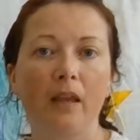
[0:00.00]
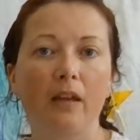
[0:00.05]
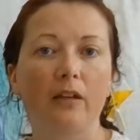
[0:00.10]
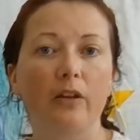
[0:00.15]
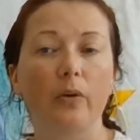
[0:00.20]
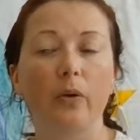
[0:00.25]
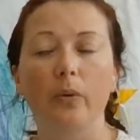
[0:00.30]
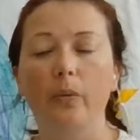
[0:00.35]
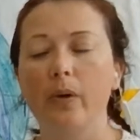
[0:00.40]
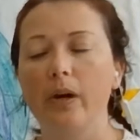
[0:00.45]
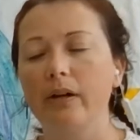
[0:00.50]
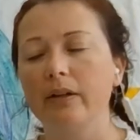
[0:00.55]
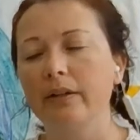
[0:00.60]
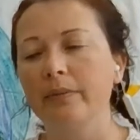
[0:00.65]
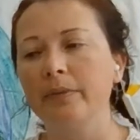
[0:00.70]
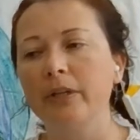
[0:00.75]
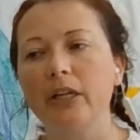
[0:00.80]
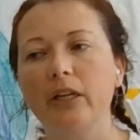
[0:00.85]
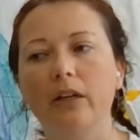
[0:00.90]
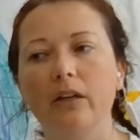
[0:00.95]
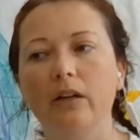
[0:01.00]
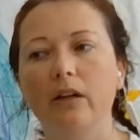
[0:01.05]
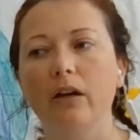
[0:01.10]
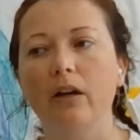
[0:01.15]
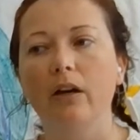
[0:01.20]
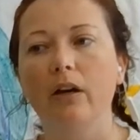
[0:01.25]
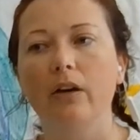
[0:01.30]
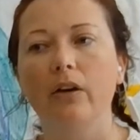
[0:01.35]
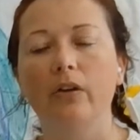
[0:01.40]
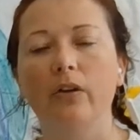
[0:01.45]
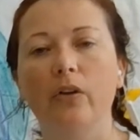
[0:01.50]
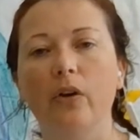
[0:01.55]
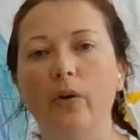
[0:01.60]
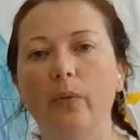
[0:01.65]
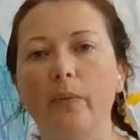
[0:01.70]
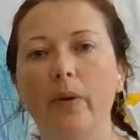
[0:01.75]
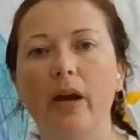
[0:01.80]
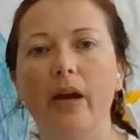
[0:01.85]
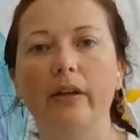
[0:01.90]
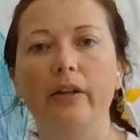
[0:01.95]
You are welcome here no
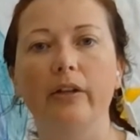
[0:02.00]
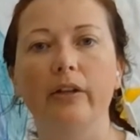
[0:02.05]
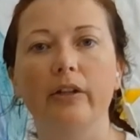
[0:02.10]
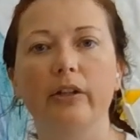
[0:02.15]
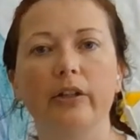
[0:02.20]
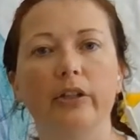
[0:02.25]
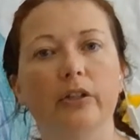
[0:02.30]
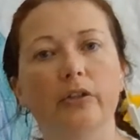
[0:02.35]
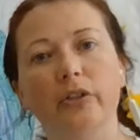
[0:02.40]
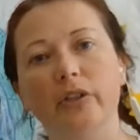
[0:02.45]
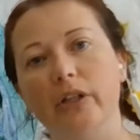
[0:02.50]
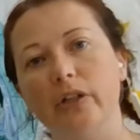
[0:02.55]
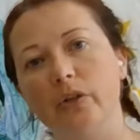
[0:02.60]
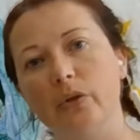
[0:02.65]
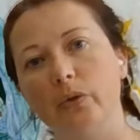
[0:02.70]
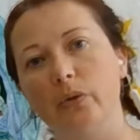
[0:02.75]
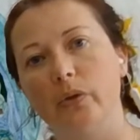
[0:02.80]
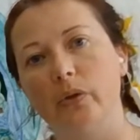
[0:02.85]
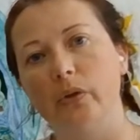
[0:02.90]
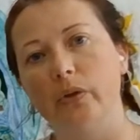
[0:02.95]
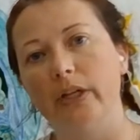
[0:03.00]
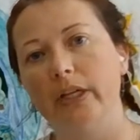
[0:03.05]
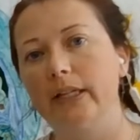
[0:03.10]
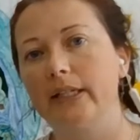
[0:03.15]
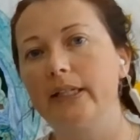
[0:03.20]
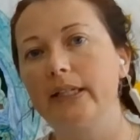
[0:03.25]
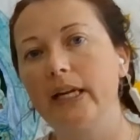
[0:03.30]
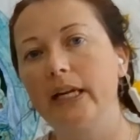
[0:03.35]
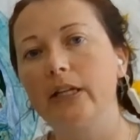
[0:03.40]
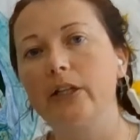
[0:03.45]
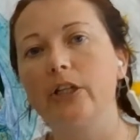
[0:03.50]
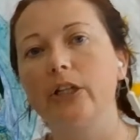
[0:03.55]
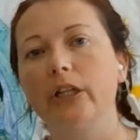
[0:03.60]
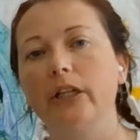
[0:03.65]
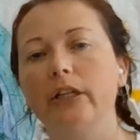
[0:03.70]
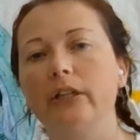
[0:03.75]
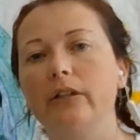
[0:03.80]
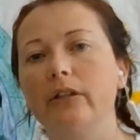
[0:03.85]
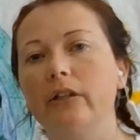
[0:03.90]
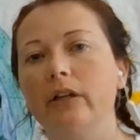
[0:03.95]
matter your sexual
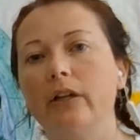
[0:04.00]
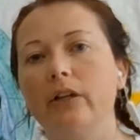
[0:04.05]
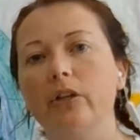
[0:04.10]
orientation,